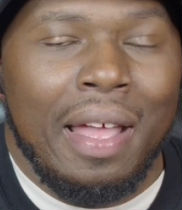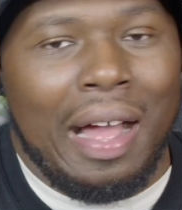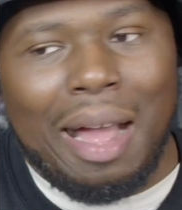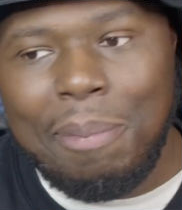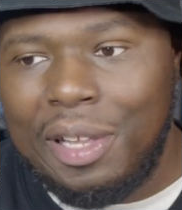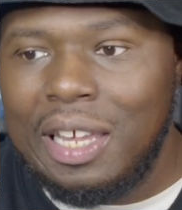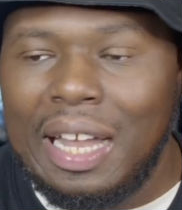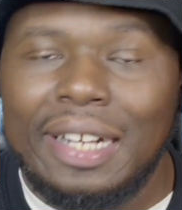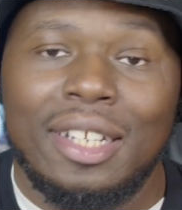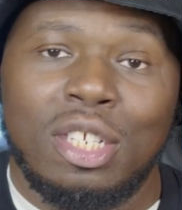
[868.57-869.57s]
I believe
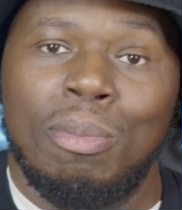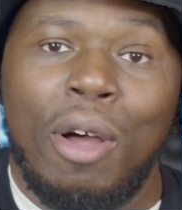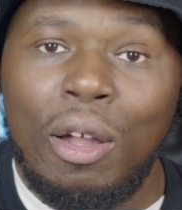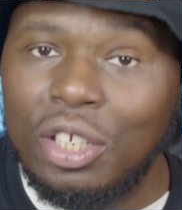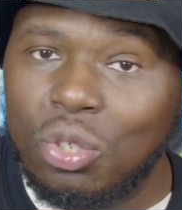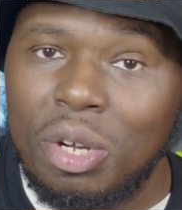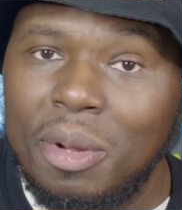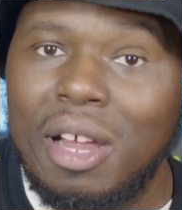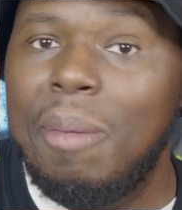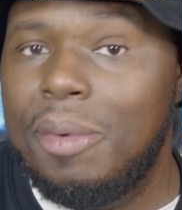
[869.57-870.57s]
like the smaller
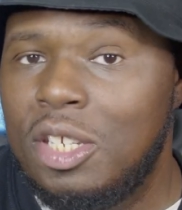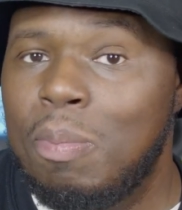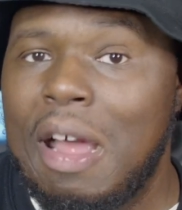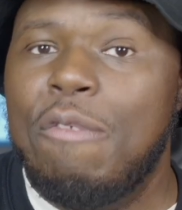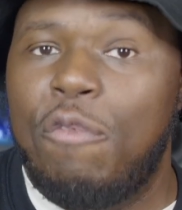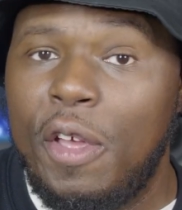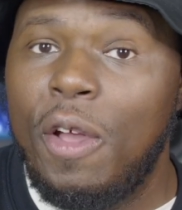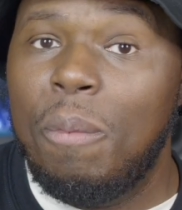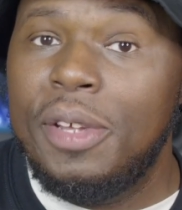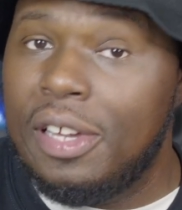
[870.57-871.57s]
streaming companies might
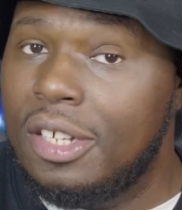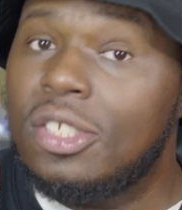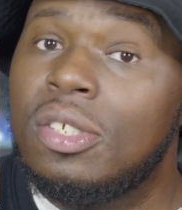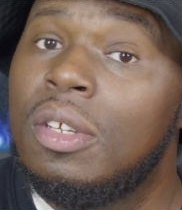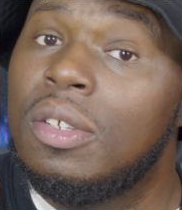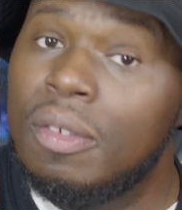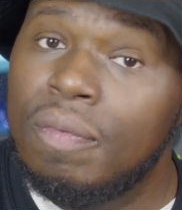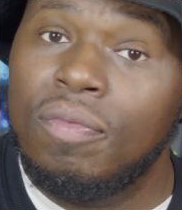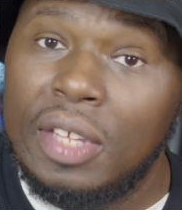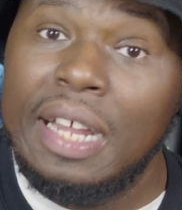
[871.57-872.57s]
fail because
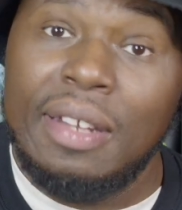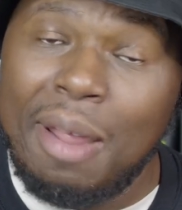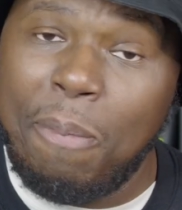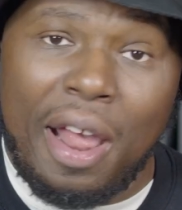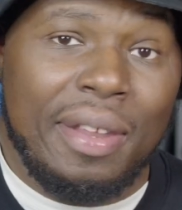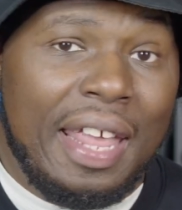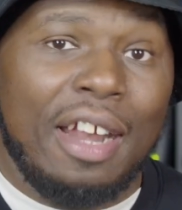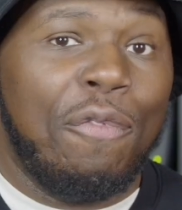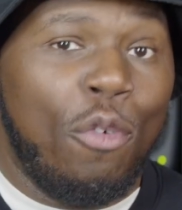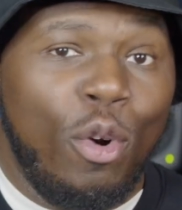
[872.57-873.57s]
they probably can't
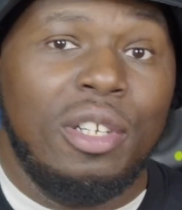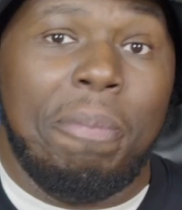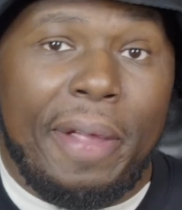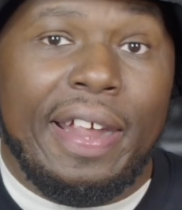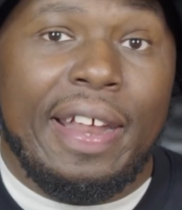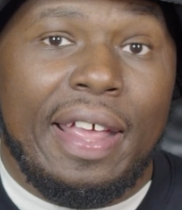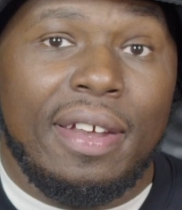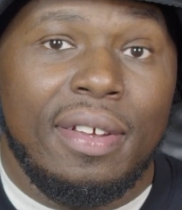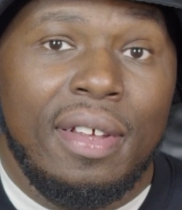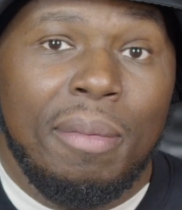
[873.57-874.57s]
afford to pay that
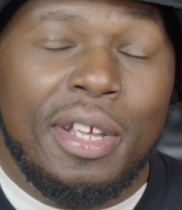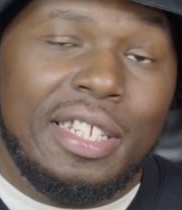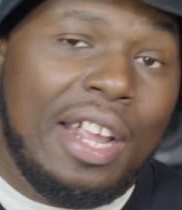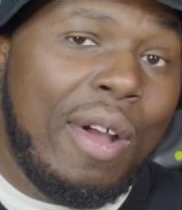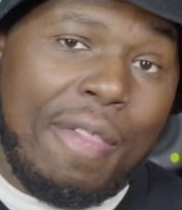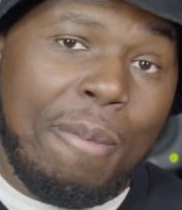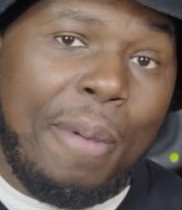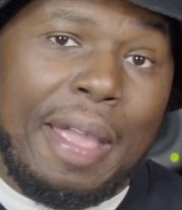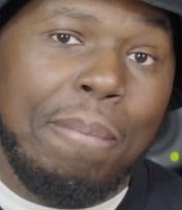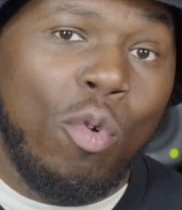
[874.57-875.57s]
because they're gonna have to
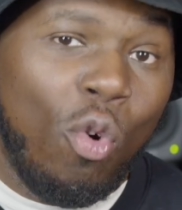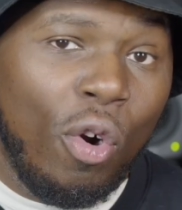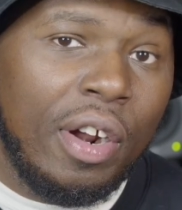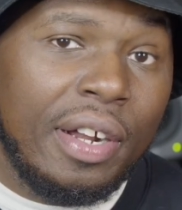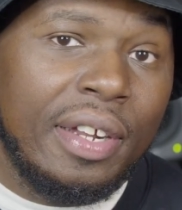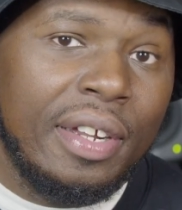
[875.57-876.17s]
pay more.